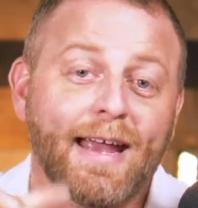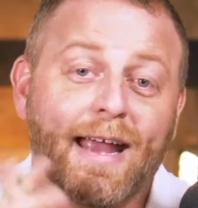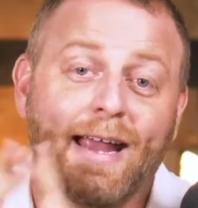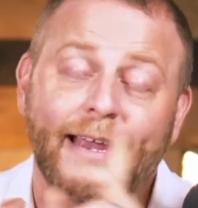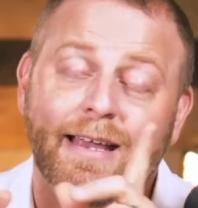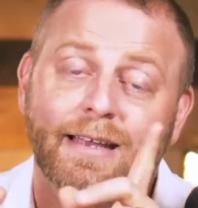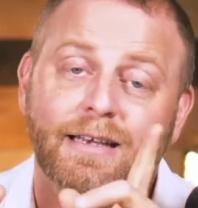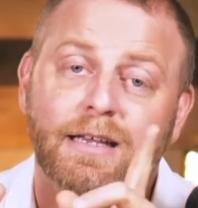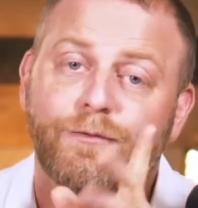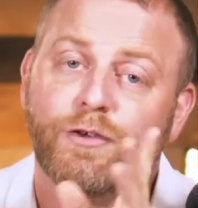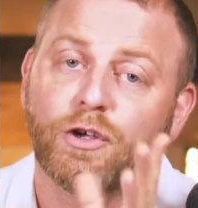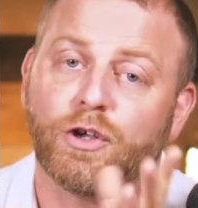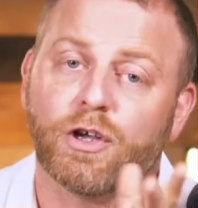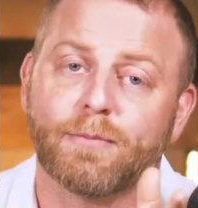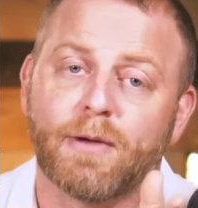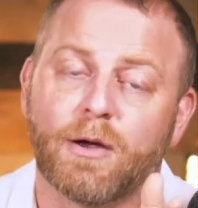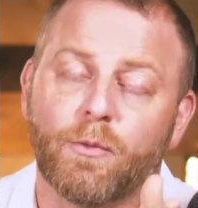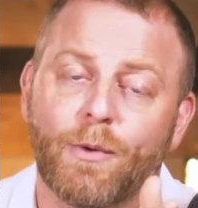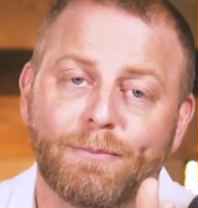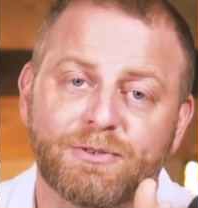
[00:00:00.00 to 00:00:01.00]
And if you go
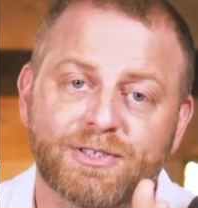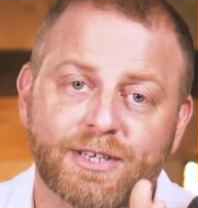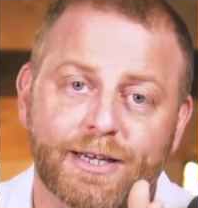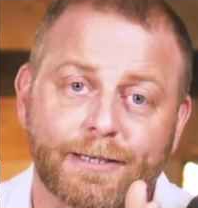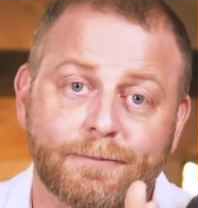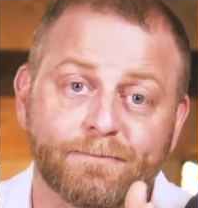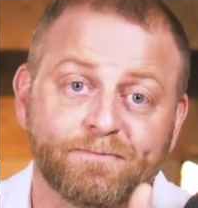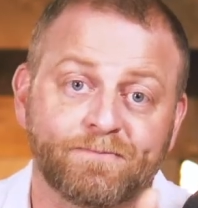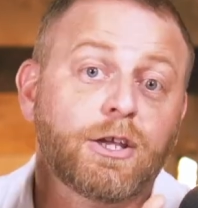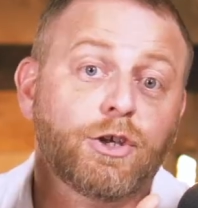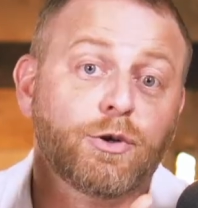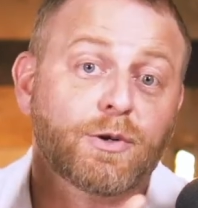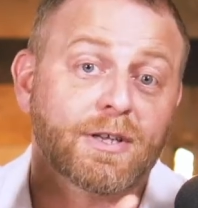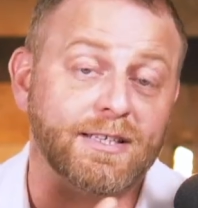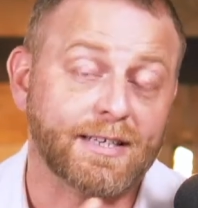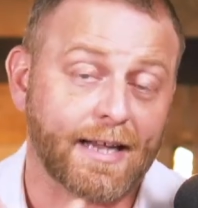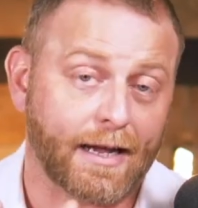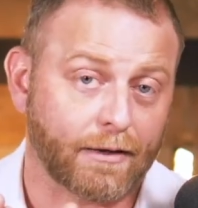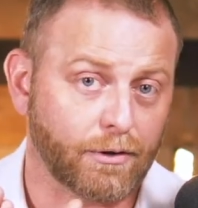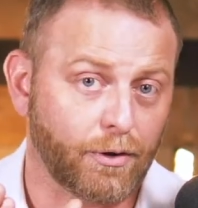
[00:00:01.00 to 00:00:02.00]
to my website, you
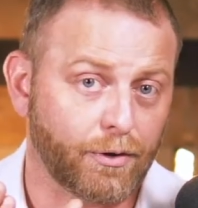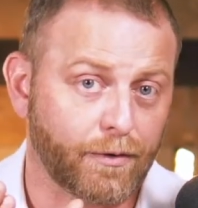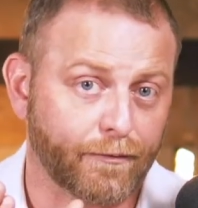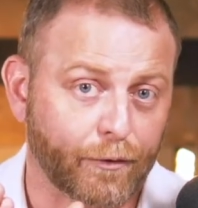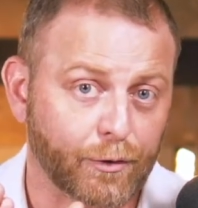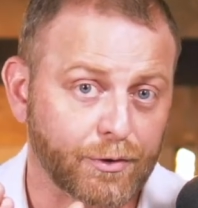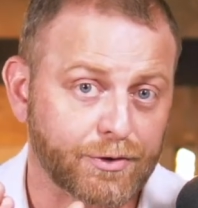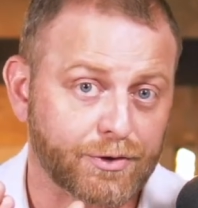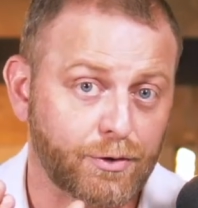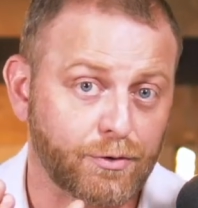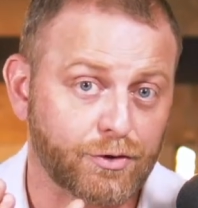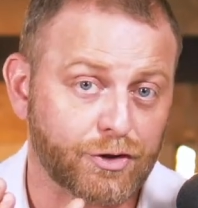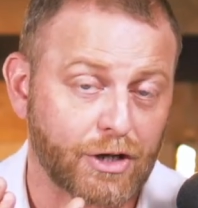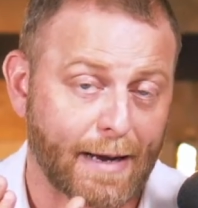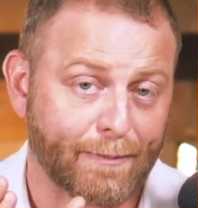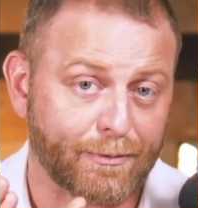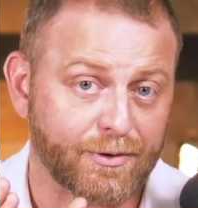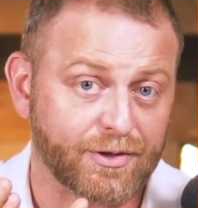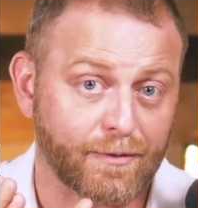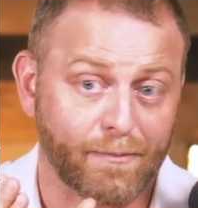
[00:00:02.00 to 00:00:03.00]
can download the first two
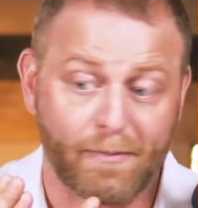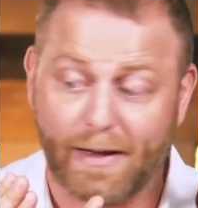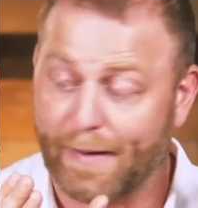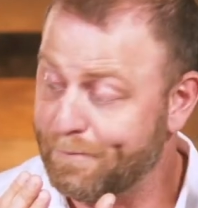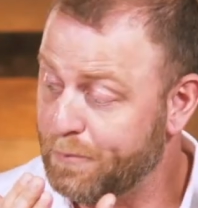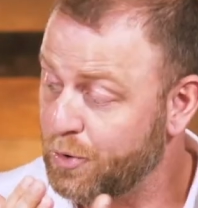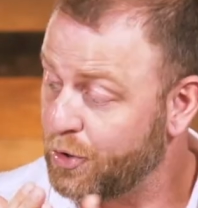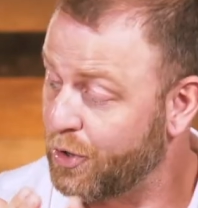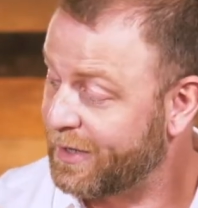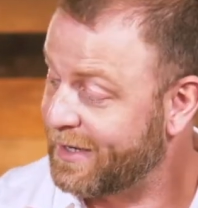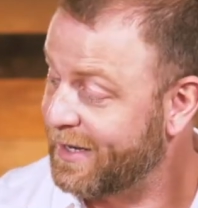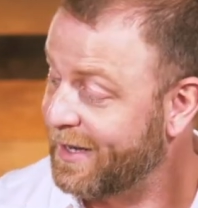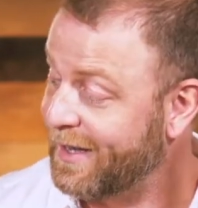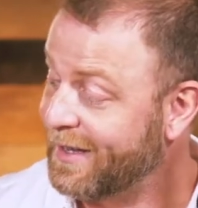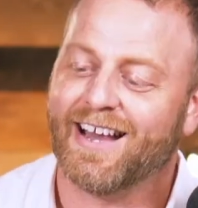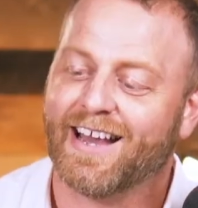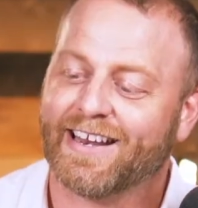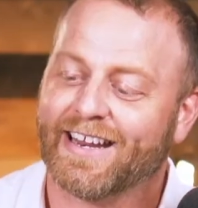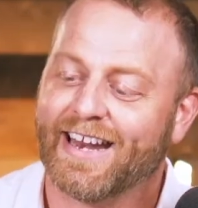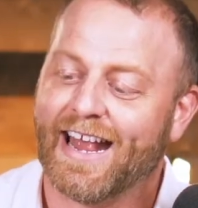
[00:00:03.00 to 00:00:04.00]
chapters of my book,
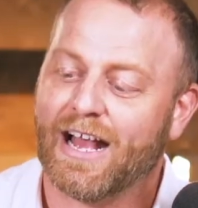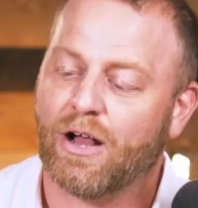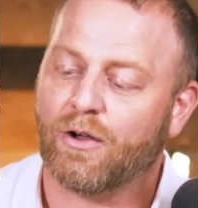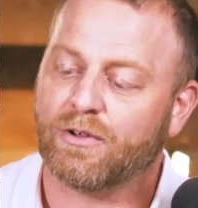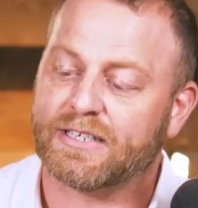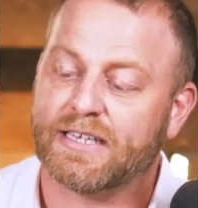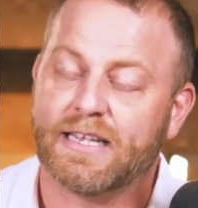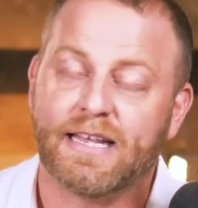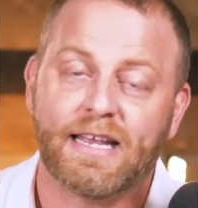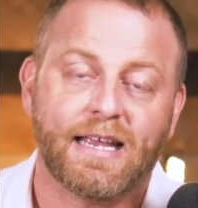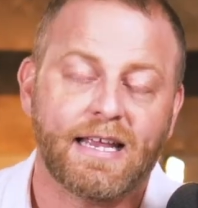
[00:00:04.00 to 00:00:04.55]
Cut It Out.